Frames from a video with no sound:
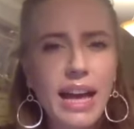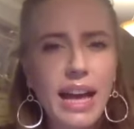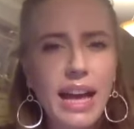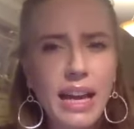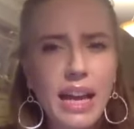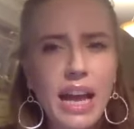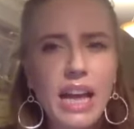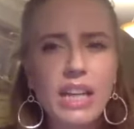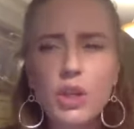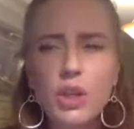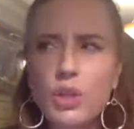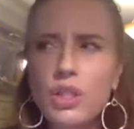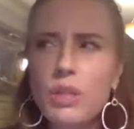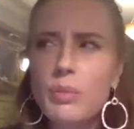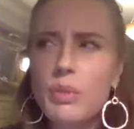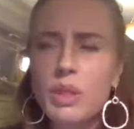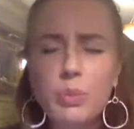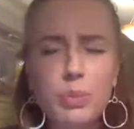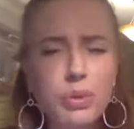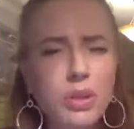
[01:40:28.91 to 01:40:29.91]
and use
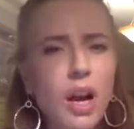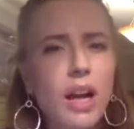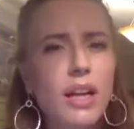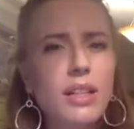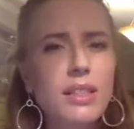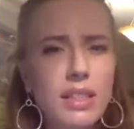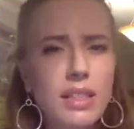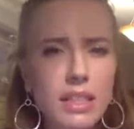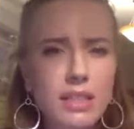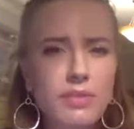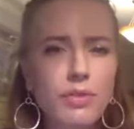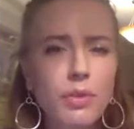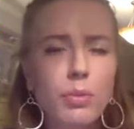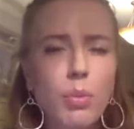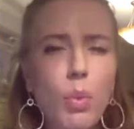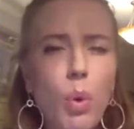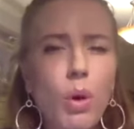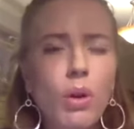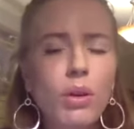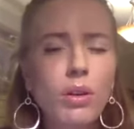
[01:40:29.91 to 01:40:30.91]
them as proxies for
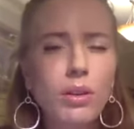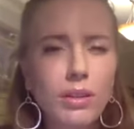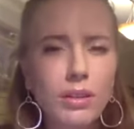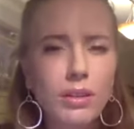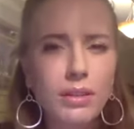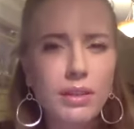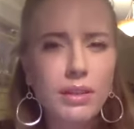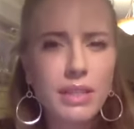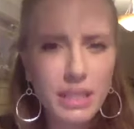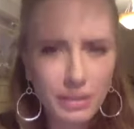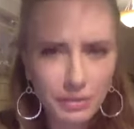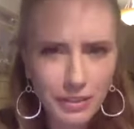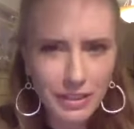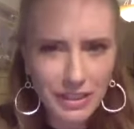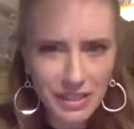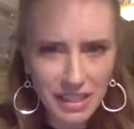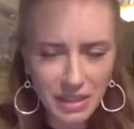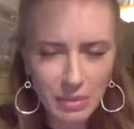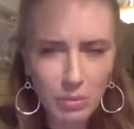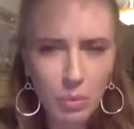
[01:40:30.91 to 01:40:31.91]
moral
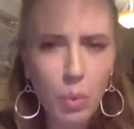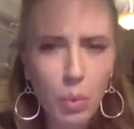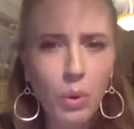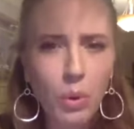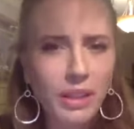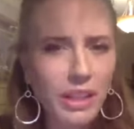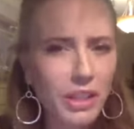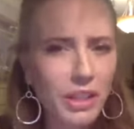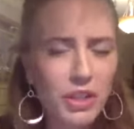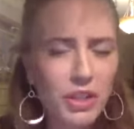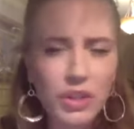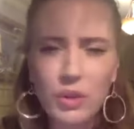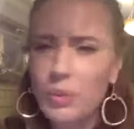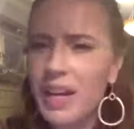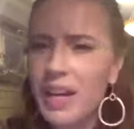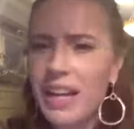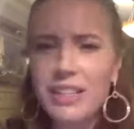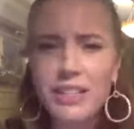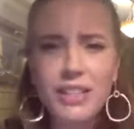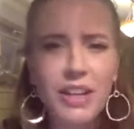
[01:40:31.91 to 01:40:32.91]
differences and moral issues when
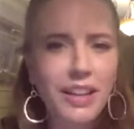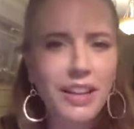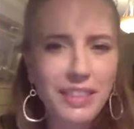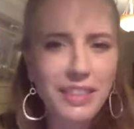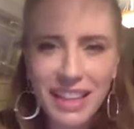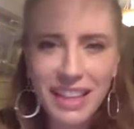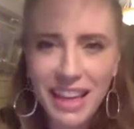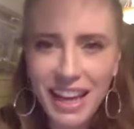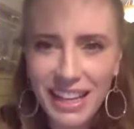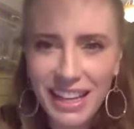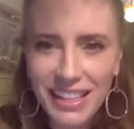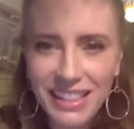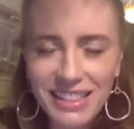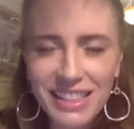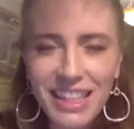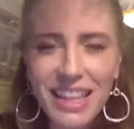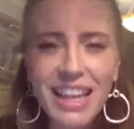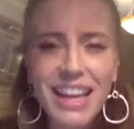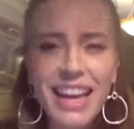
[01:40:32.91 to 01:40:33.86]
that's not the case.